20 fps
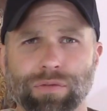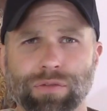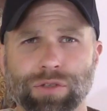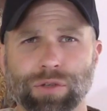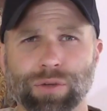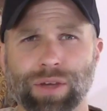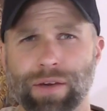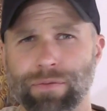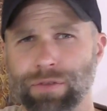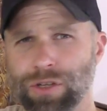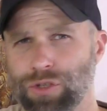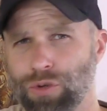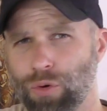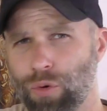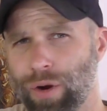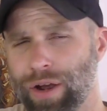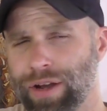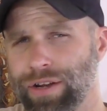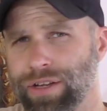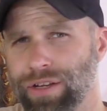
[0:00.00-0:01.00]
So can we
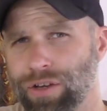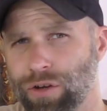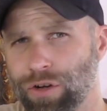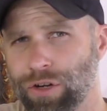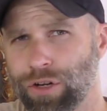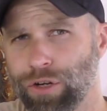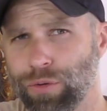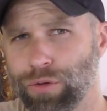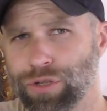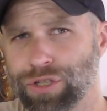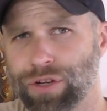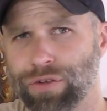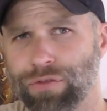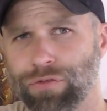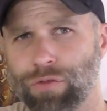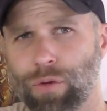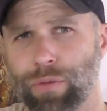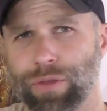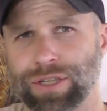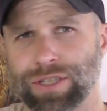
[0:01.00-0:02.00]
draw any conclusion
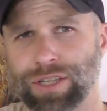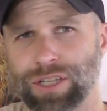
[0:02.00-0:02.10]
from this